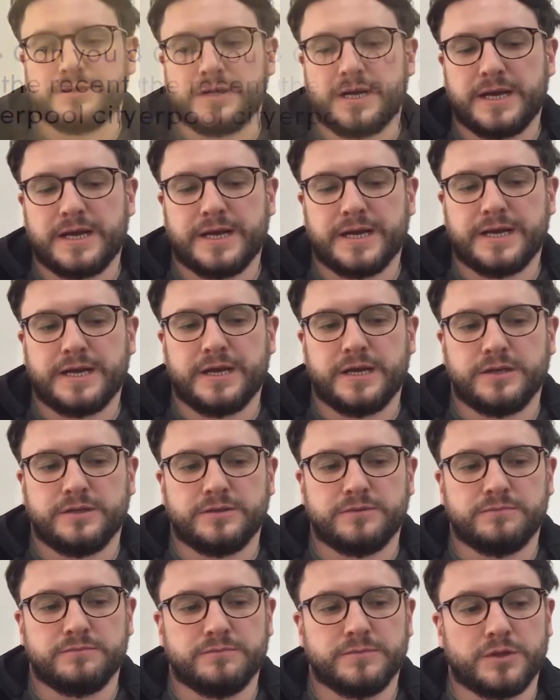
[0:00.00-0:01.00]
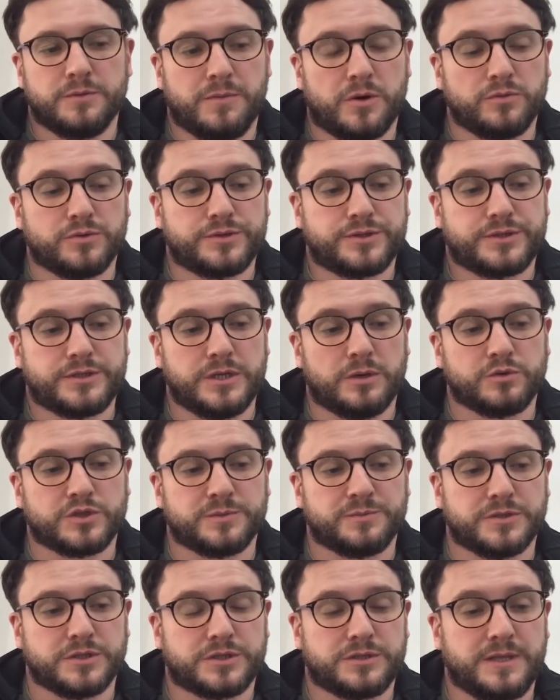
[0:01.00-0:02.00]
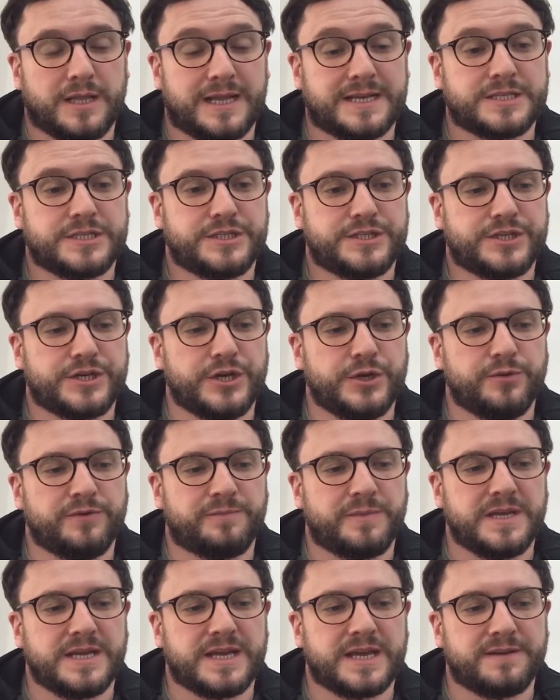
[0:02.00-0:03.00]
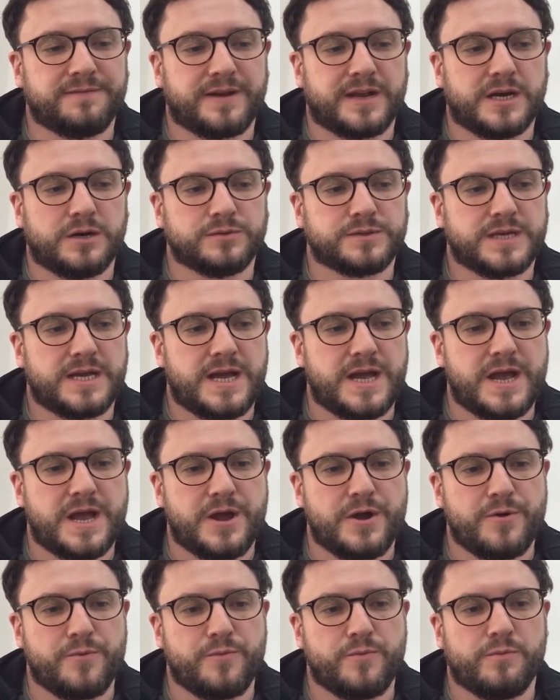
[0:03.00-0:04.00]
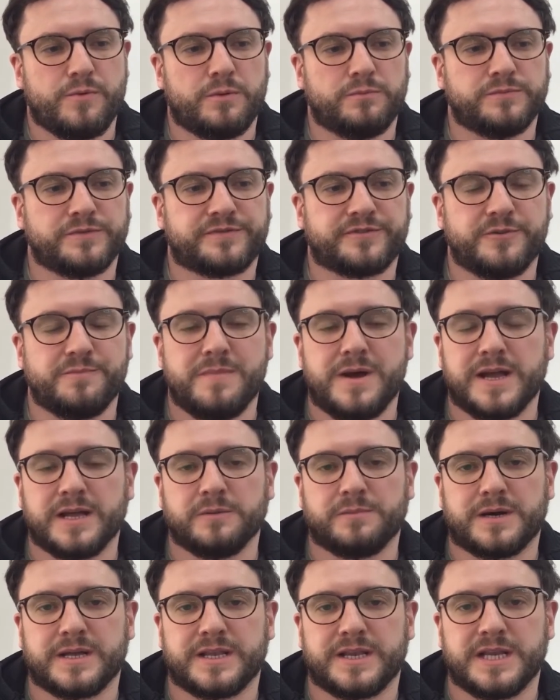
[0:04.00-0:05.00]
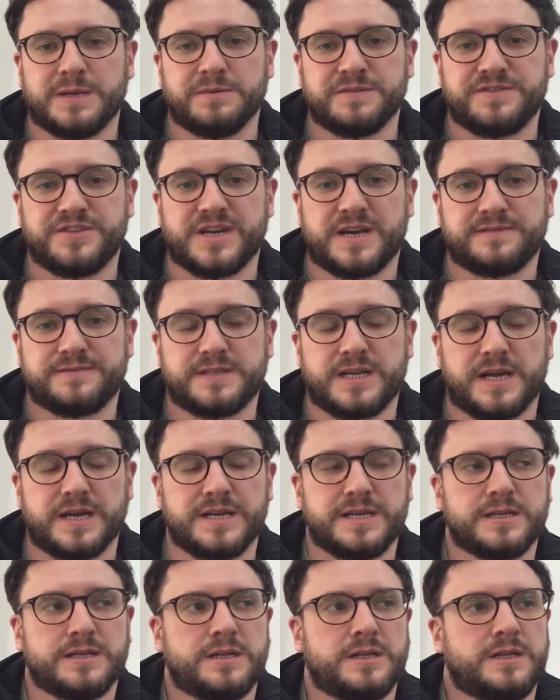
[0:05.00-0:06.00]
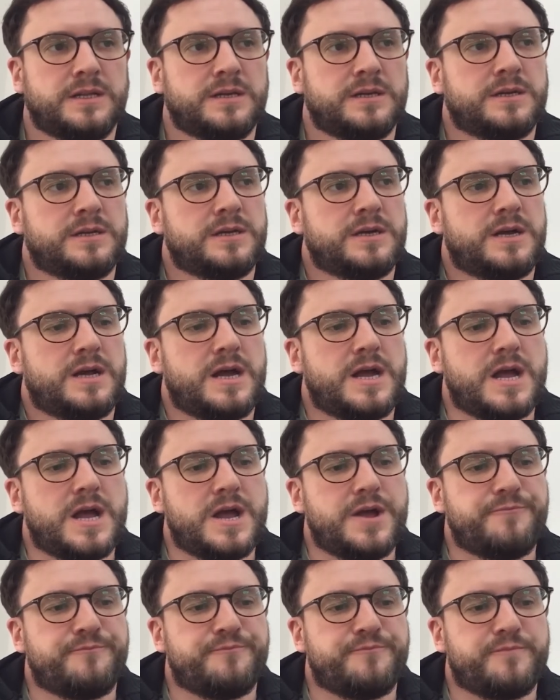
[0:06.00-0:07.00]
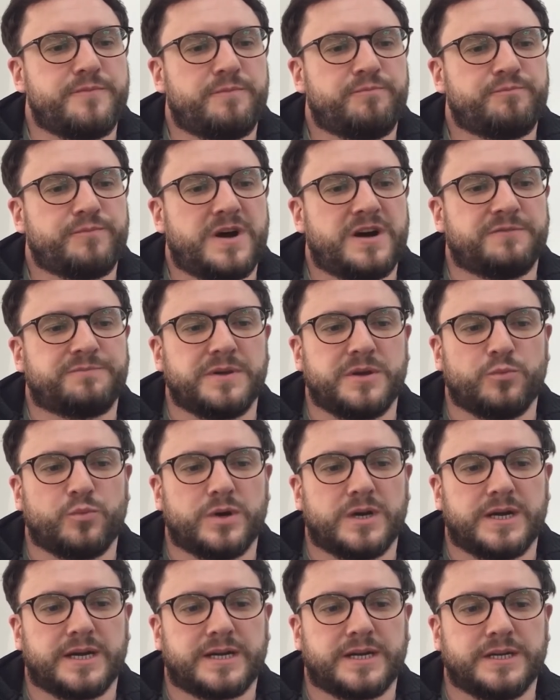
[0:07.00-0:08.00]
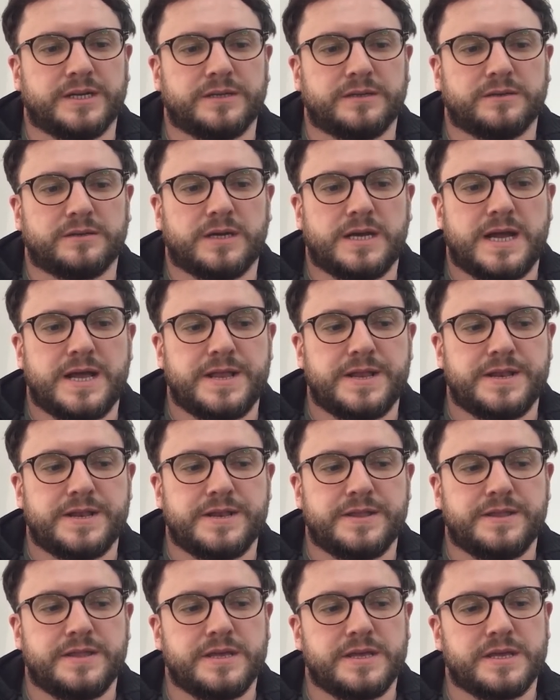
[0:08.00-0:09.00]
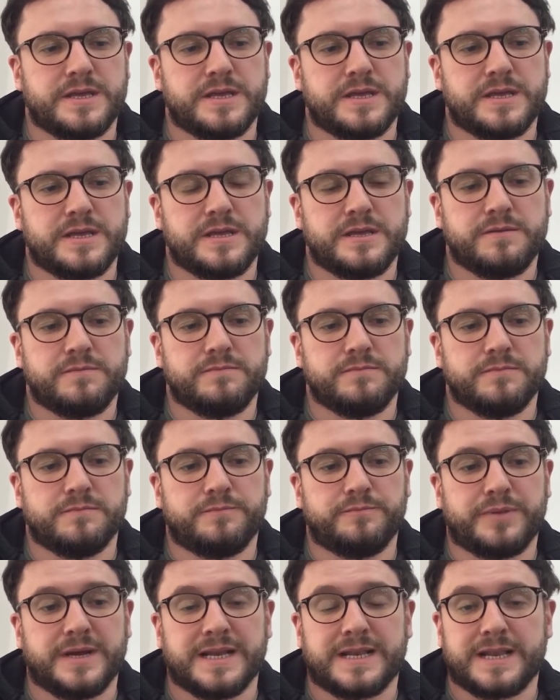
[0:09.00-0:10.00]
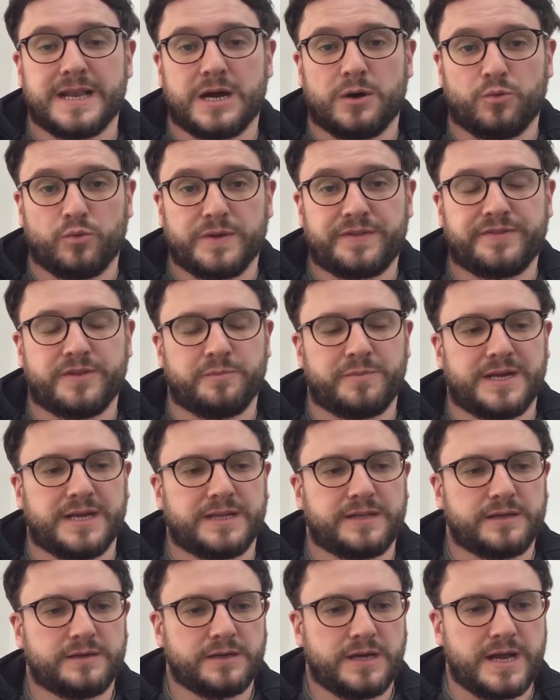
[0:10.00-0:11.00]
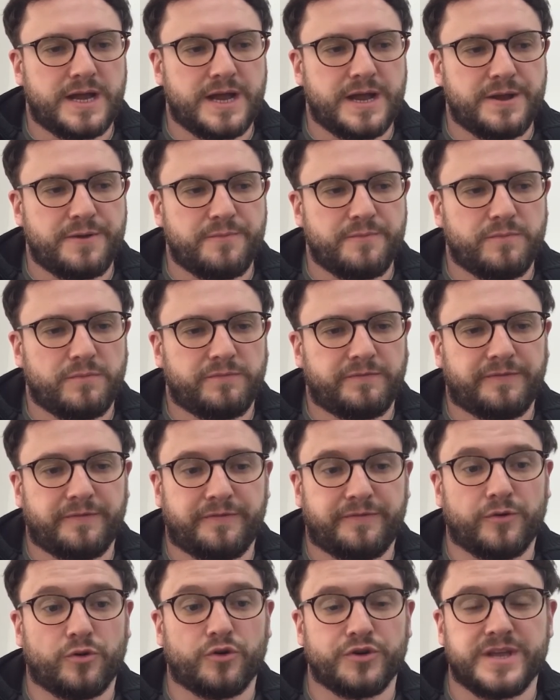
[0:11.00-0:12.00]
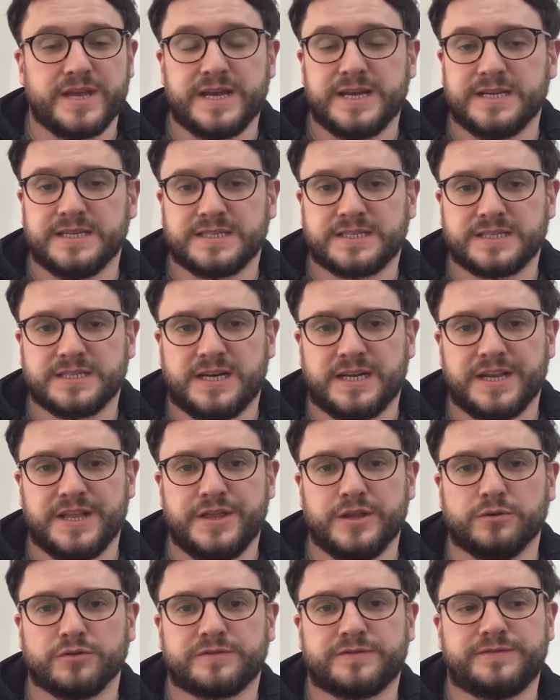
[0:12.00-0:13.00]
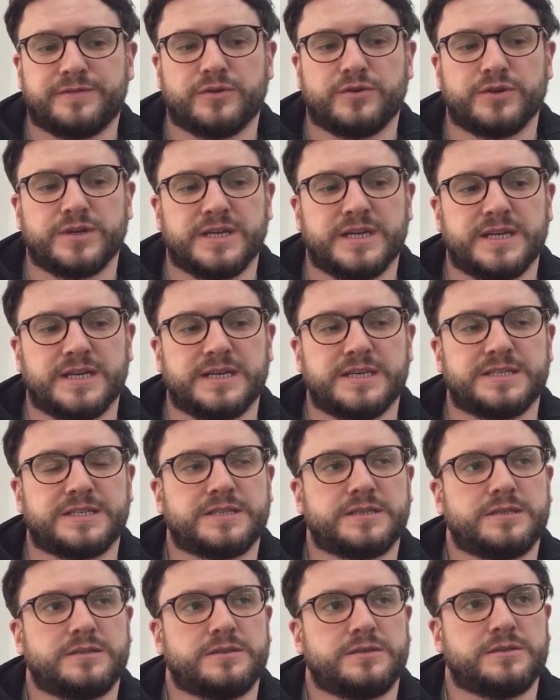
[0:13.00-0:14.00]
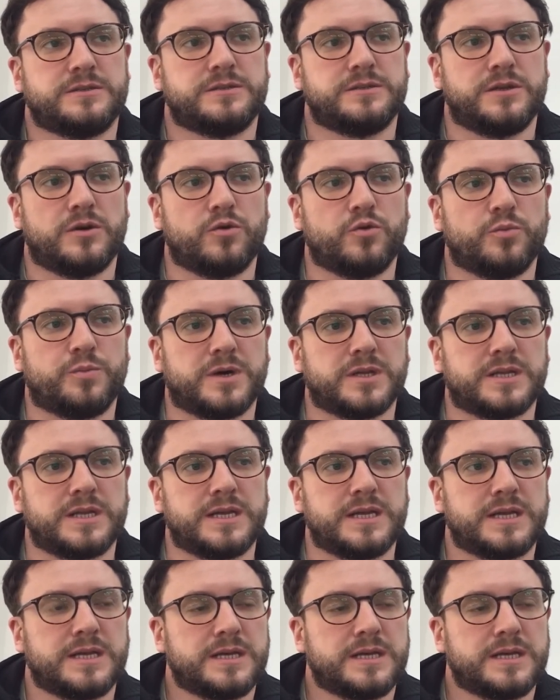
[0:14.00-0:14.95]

the most notable, last two have been given out. One was for a male by the name of Jeff Day. I've been working in the bid now, with the bid, for 4 years, and in those 4 years, nobody,